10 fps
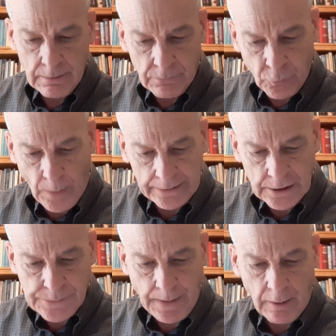direct
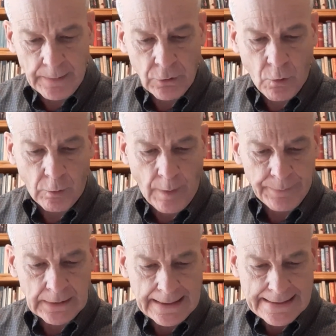experiment or
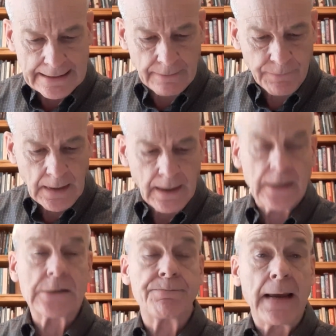repetition.
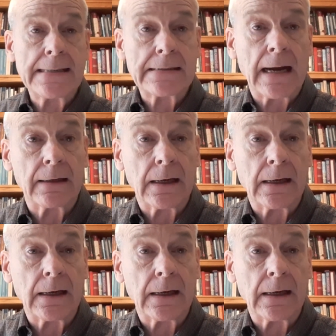It's based on